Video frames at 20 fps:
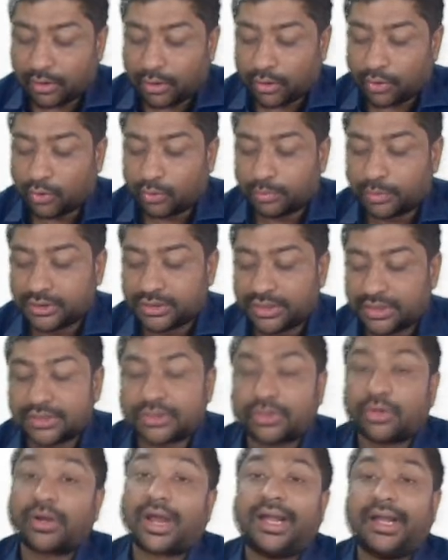or homogeneous
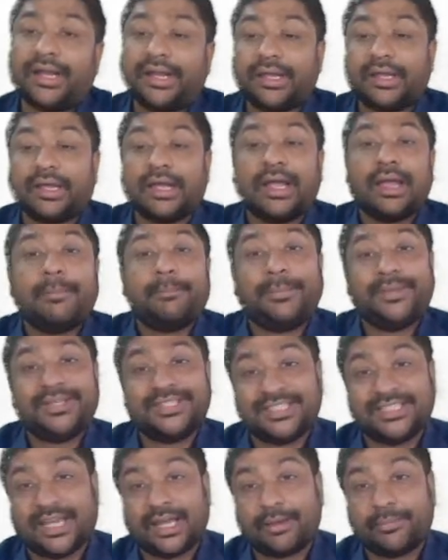or kinetic
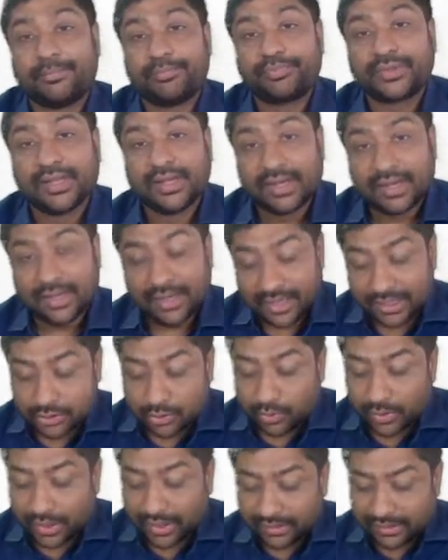PCR. Let's
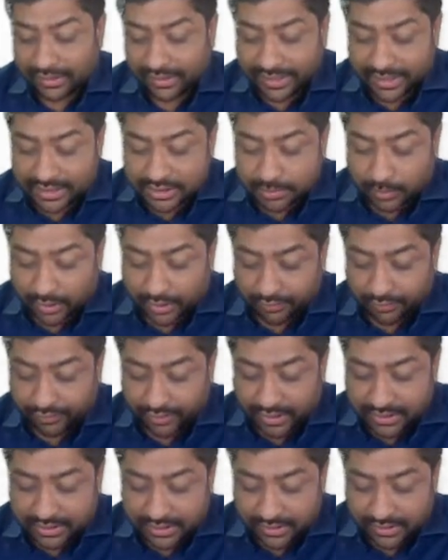look at the next
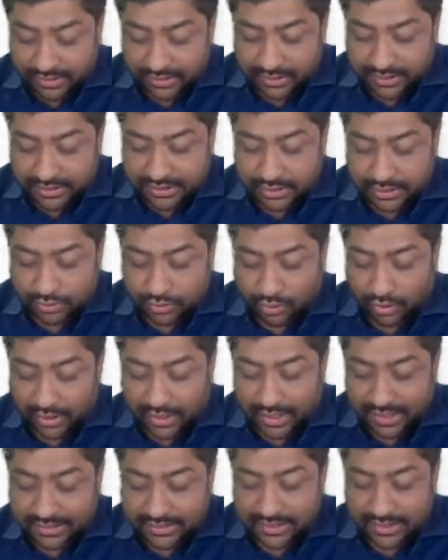modification. This is called
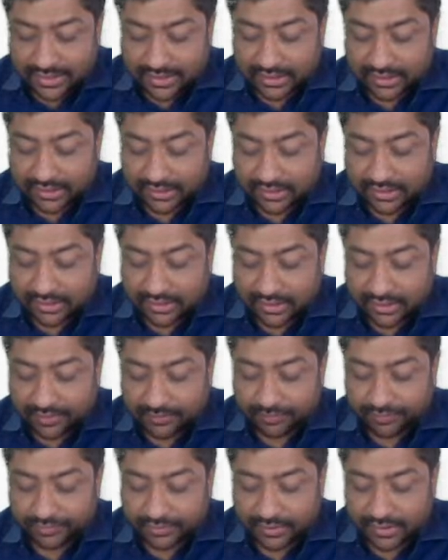as the
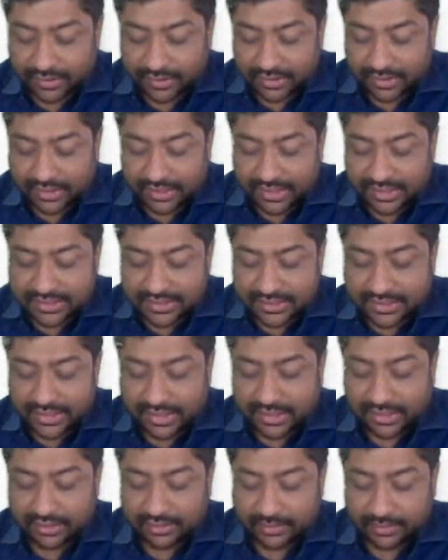
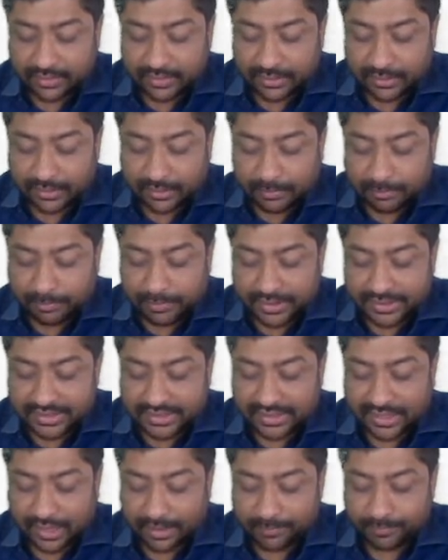nested
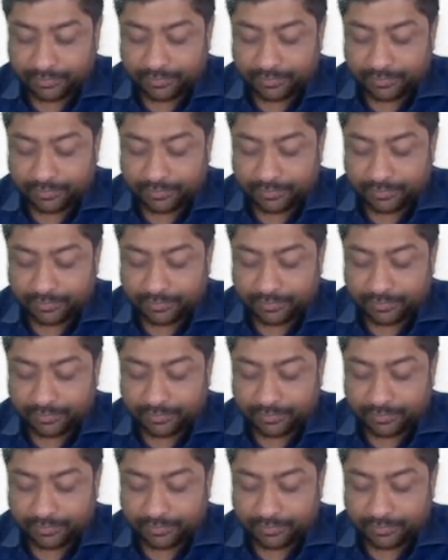PCR.